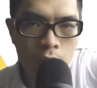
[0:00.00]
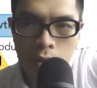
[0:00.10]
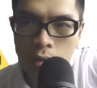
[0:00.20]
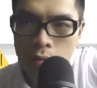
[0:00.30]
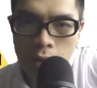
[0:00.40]

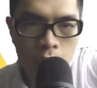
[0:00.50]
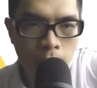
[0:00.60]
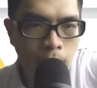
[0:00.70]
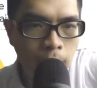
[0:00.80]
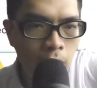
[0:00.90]
Where's the
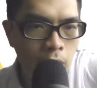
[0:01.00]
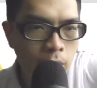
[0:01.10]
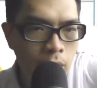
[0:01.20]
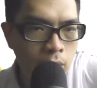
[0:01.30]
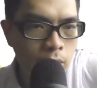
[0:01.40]

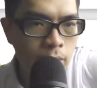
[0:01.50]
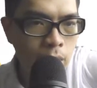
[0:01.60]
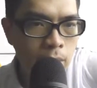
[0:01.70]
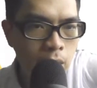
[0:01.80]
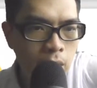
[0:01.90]
paperclip?
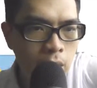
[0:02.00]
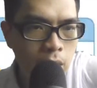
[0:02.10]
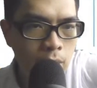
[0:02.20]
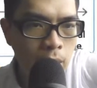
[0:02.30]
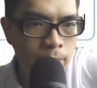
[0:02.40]

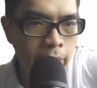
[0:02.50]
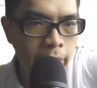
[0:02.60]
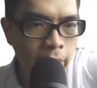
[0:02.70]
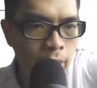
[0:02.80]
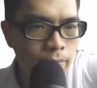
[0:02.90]
Paperclip.